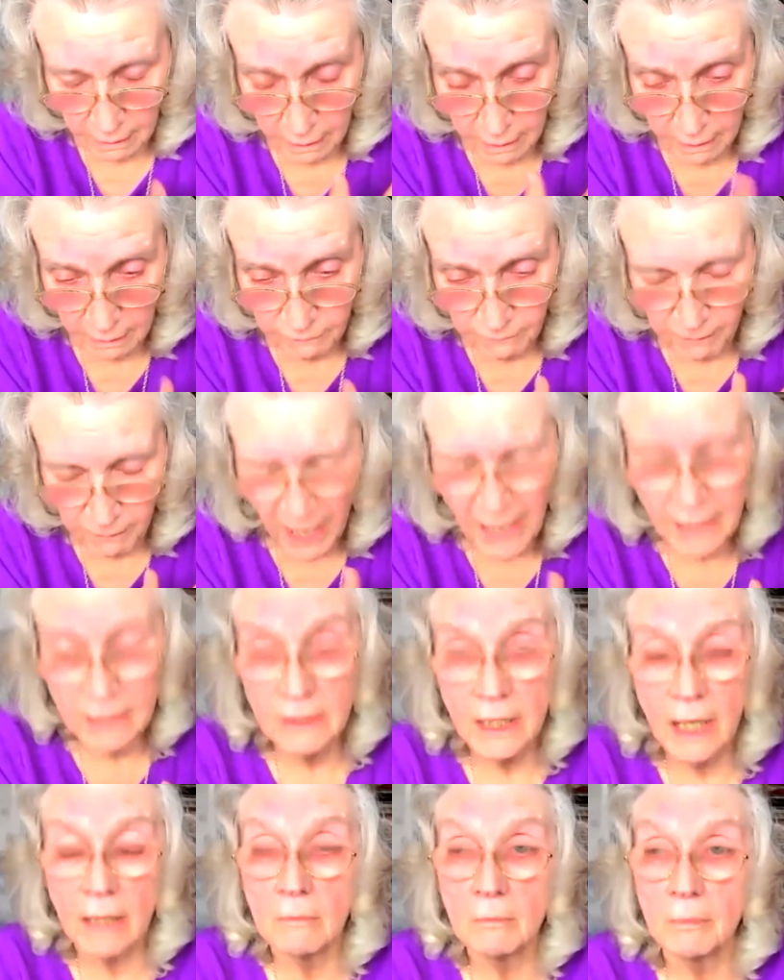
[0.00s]

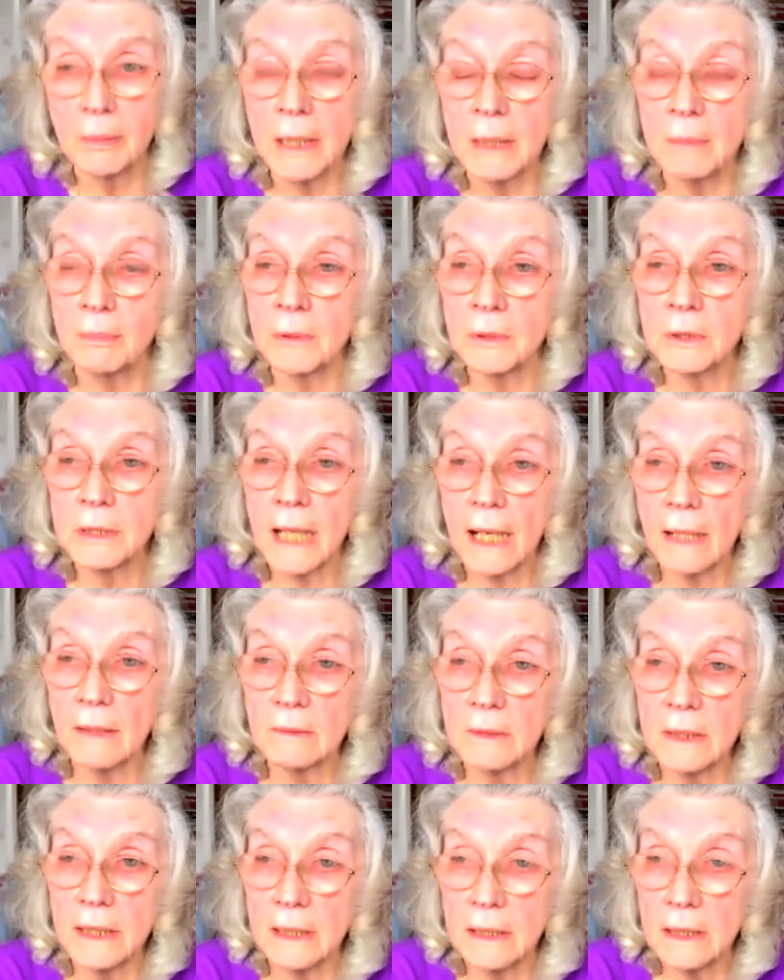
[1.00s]
fairground people
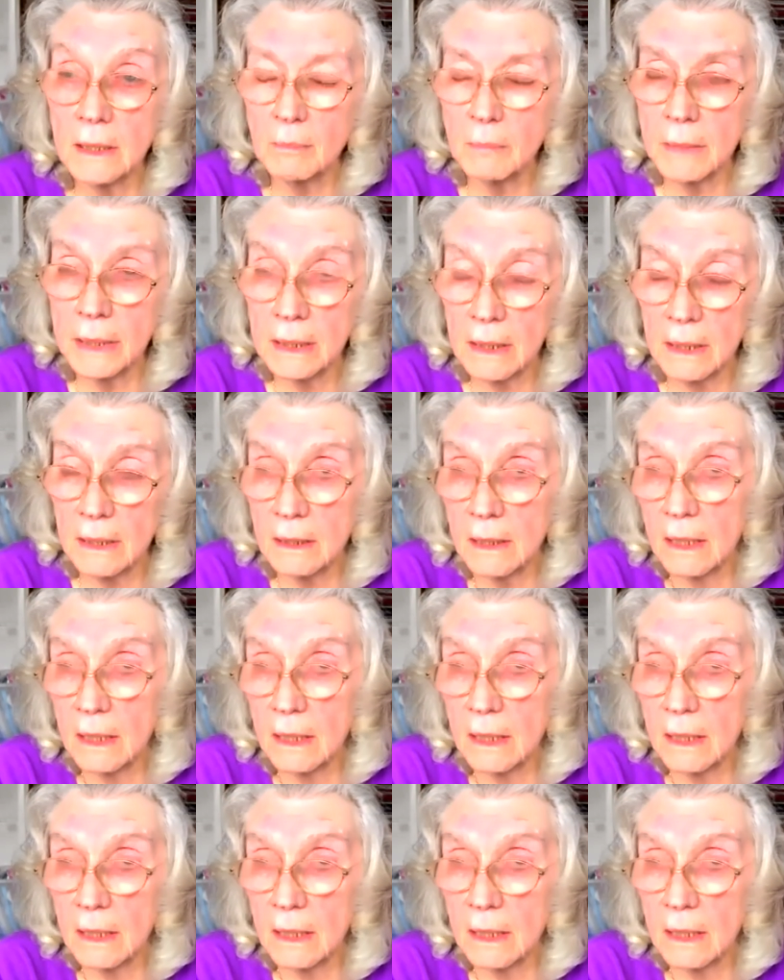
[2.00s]
down in the middle